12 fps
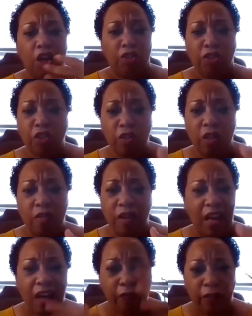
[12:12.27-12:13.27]
You don't
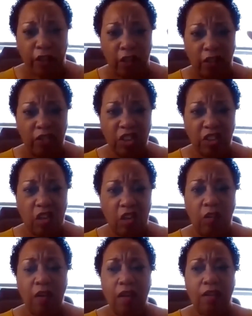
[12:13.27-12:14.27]
ever, you
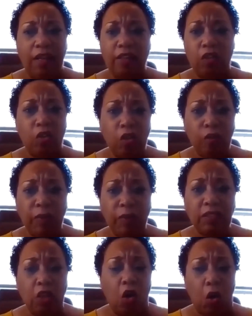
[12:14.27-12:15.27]
know, like who
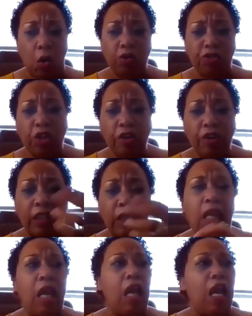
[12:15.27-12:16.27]
puts a whole
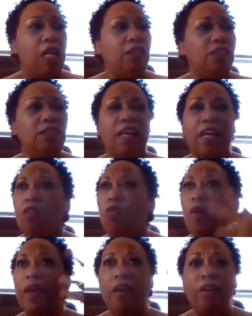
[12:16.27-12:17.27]
turkey? He's like,
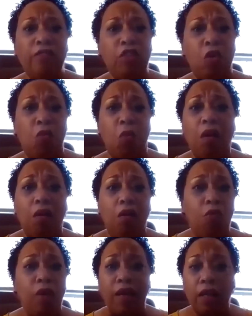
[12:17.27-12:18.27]
Where in the
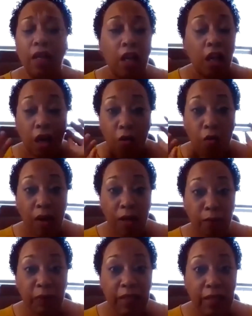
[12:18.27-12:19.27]
world? What what
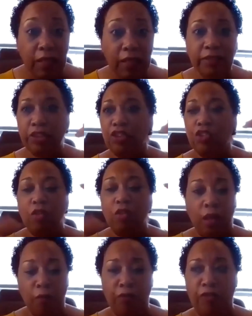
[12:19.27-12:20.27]
planet did you
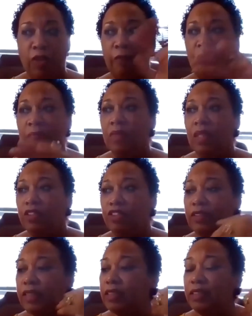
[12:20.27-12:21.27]
come from?
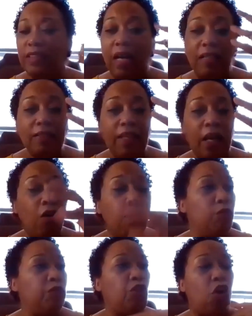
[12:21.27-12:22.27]
She says, That's how
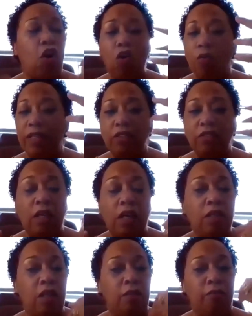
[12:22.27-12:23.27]
it was always
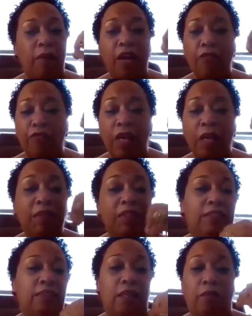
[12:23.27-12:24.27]
done in my family.
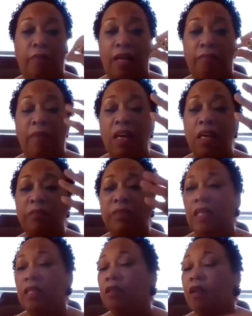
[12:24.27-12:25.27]
That's how my mom
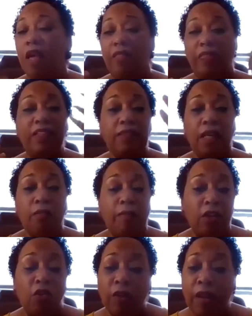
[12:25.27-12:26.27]
did it. That's how
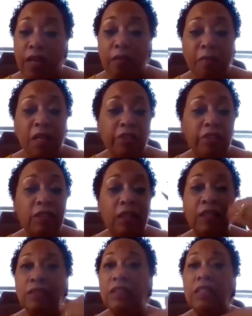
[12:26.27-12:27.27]
my grandmother
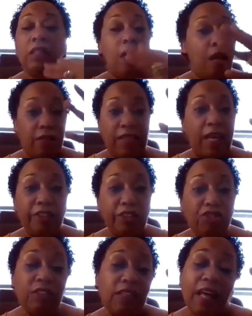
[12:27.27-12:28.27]
does it. That's
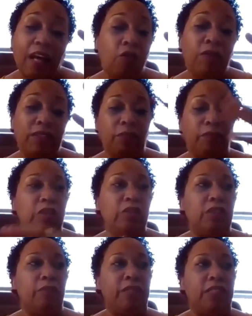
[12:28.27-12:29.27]
just how it's
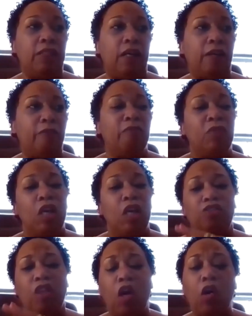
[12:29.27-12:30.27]
supposed to be done.
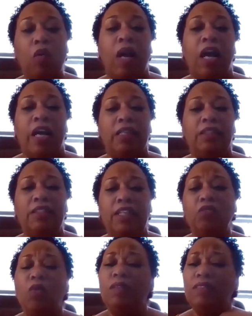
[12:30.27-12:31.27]
So he
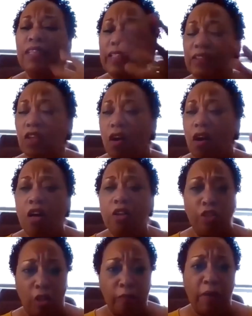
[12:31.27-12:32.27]
says, Well, let's call
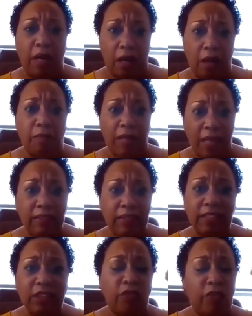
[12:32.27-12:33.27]
your mom and
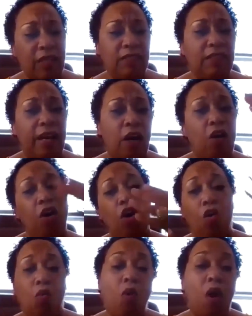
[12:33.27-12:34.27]
let's find out
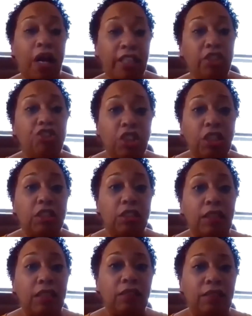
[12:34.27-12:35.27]
why she
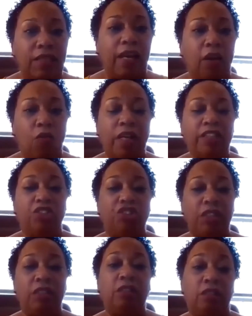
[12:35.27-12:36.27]
does that, why
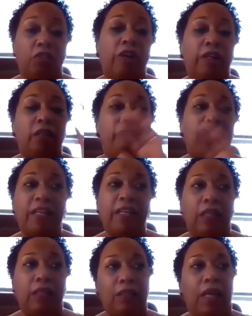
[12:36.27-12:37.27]
she started
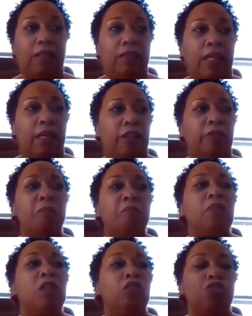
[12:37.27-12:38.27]
baking it like that. And
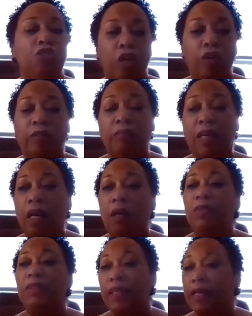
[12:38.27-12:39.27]
so the
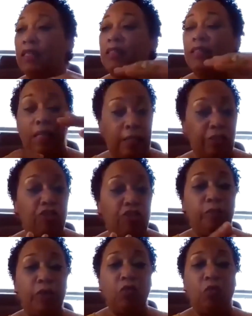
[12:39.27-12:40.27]
mom was like, Yes,
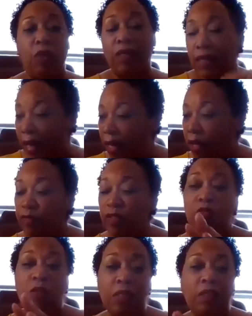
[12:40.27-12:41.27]
you put one half
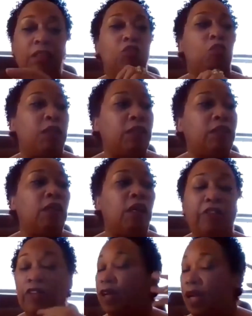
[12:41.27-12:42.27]
in one and one in the
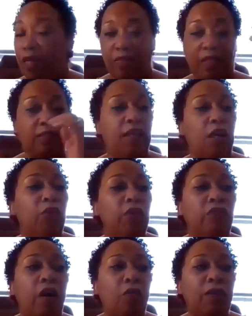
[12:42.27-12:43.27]
other. That's how
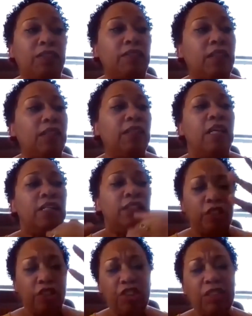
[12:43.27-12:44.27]
we've always done it.
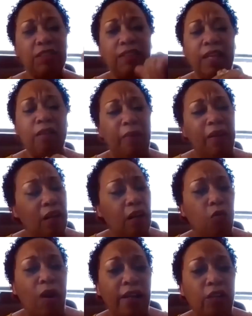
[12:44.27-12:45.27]
So she's like,
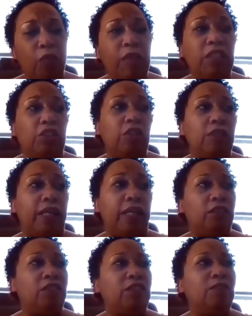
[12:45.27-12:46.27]
Mom, why do we do that?
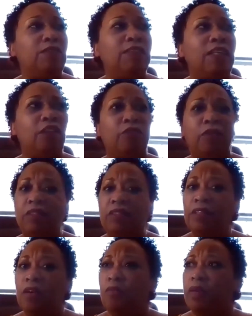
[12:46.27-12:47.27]
And she was like, Well,
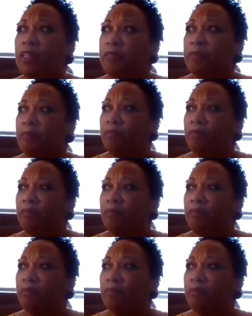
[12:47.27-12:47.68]
you know what?